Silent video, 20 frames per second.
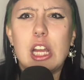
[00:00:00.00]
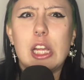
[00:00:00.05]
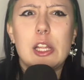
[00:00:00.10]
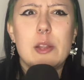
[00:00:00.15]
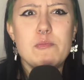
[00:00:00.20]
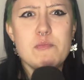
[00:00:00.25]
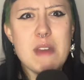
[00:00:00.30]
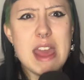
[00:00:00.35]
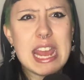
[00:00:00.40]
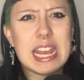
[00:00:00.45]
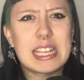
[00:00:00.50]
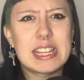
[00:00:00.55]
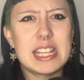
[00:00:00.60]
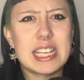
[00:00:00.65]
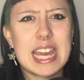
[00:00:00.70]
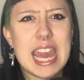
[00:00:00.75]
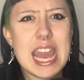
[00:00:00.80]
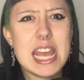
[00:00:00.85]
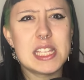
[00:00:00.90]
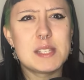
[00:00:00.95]
make the
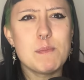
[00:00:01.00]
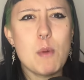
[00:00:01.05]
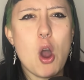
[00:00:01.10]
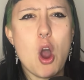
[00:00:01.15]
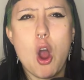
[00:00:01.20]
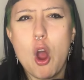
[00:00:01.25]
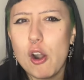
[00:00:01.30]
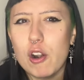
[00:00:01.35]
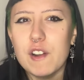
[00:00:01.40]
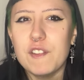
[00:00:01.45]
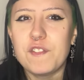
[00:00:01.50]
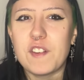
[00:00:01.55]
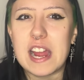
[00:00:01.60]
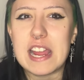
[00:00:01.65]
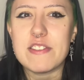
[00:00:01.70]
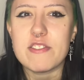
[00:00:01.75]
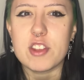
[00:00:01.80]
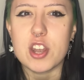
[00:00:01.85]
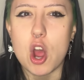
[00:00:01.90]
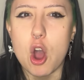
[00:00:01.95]
case more
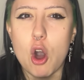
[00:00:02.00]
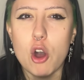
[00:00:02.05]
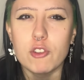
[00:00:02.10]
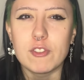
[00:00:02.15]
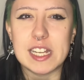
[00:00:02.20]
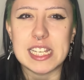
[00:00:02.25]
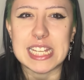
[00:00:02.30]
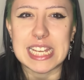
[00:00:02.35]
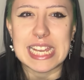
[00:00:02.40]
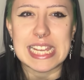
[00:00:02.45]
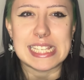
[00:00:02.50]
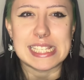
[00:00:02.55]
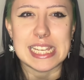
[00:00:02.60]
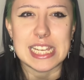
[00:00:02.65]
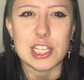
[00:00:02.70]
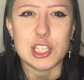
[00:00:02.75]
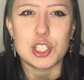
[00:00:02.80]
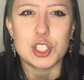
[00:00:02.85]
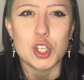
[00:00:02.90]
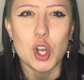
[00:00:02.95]
horrifying than it already is
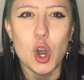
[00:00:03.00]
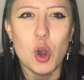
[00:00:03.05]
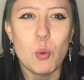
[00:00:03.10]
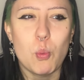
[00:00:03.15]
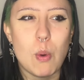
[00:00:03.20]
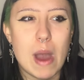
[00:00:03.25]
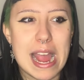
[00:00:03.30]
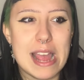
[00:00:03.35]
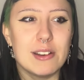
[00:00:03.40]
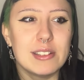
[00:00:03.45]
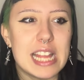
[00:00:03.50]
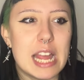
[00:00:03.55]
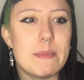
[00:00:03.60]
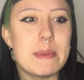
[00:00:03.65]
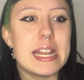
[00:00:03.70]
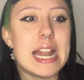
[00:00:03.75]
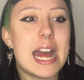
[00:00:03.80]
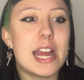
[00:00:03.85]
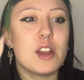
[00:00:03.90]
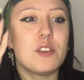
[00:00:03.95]
is so wild. I
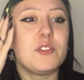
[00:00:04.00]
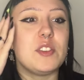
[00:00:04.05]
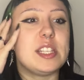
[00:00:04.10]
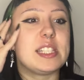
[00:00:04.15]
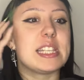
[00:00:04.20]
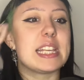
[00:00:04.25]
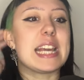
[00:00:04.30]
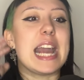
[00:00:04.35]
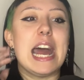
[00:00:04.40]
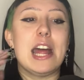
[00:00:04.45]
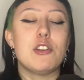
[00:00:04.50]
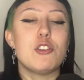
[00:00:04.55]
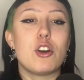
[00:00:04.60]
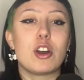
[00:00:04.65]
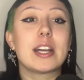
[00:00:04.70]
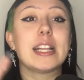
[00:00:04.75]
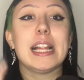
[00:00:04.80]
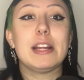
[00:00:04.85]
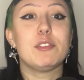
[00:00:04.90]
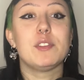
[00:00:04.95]
mean, I obviously
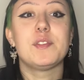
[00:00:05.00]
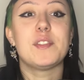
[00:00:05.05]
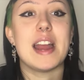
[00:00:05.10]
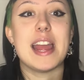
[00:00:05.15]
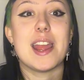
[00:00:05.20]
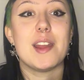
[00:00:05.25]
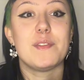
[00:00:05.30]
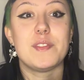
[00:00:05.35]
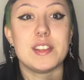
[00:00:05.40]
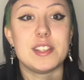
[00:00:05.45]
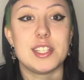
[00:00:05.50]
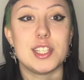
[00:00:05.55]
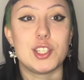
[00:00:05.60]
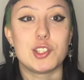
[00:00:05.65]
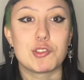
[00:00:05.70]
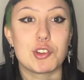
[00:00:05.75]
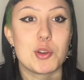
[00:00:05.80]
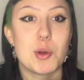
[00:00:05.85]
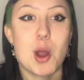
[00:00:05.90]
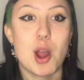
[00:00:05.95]
cannot clarify if this is
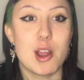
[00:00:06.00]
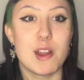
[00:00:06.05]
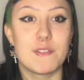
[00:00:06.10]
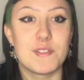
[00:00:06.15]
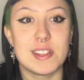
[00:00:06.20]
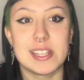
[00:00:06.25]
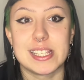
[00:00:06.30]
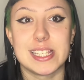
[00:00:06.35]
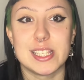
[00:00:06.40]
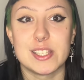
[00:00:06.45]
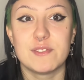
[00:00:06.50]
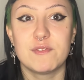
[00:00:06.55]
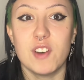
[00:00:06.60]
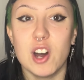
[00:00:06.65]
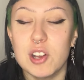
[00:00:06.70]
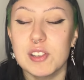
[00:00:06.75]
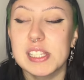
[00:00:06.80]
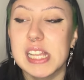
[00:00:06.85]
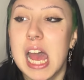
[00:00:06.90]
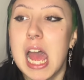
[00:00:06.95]
true or if this is
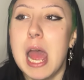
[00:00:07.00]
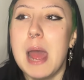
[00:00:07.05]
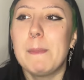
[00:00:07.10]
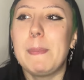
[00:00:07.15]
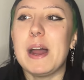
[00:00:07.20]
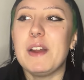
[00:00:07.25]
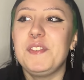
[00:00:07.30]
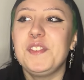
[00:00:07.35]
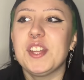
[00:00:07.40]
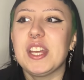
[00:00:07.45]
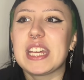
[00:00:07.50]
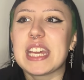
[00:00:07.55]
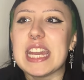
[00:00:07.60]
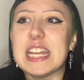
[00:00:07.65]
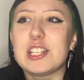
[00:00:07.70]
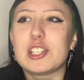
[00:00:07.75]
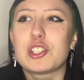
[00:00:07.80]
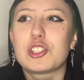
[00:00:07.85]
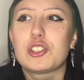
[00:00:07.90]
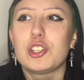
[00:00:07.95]
false, but I feel like
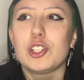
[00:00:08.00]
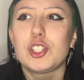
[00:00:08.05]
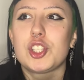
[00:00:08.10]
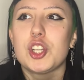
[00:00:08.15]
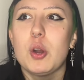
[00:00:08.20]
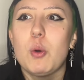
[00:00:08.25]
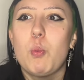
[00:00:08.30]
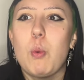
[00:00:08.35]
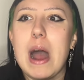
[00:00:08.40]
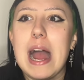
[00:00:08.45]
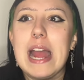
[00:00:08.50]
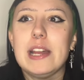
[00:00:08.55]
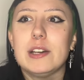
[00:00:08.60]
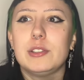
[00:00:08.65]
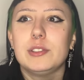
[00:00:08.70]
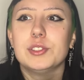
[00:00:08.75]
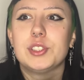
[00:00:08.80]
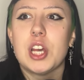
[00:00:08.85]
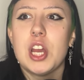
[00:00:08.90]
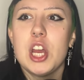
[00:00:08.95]
it's such a
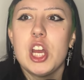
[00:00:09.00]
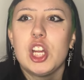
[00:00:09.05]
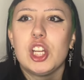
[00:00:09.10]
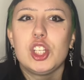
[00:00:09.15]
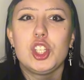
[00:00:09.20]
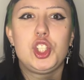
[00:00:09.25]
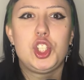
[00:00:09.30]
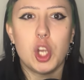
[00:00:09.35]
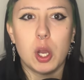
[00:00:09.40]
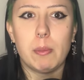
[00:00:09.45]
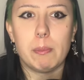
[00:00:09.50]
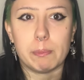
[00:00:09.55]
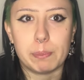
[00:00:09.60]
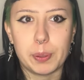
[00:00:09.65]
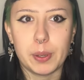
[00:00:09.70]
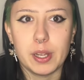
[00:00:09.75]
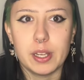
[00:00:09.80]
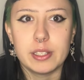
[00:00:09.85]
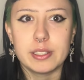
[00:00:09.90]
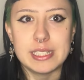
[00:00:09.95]
wild jump
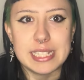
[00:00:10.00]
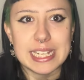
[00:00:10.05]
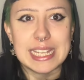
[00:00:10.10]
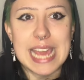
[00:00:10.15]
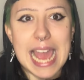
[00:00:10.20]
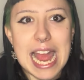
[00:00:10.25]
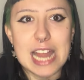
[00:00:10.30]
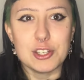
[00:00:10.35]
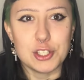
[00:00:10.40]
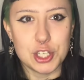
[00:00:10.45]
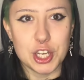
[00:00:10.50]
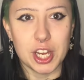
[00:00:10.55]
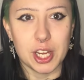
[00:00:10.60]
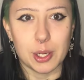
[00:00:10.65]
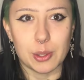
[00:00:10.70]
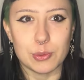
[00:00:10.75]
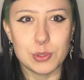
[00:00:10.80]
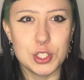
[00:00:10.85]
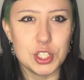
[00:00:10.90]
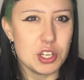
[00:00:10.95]
to get
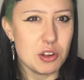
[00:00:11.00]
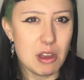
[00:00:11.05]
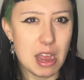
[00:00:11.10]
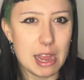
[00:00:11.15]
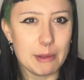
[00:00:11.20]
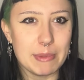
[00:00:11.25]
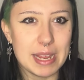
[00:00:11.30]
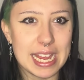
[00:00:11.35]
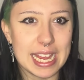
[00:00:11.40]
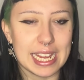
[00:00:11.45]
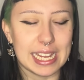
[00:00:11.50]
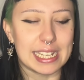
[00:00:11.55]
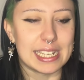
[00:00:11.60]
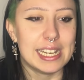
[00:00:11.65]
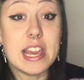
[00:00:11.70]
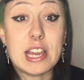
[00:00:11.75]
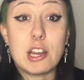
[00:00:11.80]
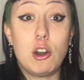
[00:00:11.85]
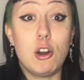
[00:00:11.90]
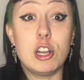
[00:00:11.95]
to. Do you know what I mean?
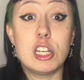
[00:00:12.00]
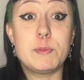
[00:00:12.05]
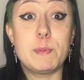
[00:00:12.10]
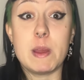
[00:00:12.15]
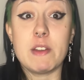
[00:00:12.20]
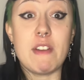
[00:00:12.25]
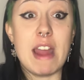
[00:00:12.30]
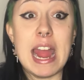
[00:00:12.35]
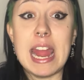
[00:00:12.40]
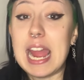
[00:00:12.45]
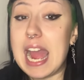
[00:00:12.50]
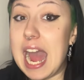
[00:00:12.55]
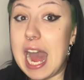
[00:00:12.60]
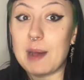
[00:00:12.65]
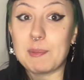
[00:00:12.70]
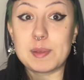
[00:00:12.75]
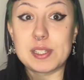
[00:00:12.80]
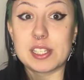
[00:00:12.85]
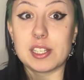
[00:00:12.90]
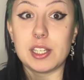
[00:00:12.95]
It could be right,
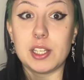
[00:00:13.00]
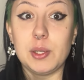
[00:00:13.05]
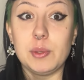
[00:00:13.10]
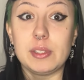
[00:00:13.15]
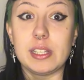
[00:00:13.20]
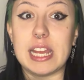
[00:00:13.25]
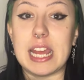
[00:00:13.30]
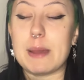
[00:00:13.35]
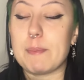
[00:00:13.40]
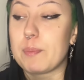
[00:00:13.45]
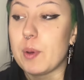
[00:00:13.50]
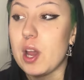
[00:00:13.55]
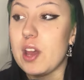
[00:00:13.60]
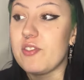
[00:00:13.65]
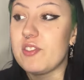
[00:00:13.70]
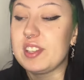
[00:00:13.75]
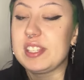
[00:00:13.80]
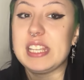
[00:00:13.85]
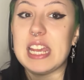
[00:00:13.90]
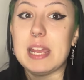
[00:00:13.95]
absolutely, but
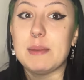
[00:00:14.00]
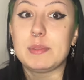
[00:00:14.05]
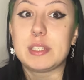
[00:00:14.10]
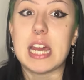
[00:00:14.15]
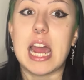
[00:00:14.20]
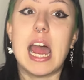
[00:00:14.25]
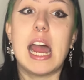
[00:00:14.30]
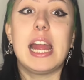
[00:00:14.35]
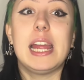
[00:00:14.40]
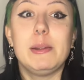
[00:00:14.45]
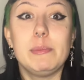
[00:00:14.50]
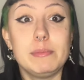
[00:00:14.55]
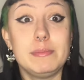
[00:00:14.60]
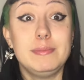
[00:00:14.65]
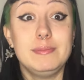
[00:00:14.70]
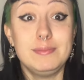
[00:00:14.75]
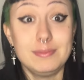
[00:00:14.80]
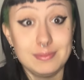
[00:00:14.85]
at the same time,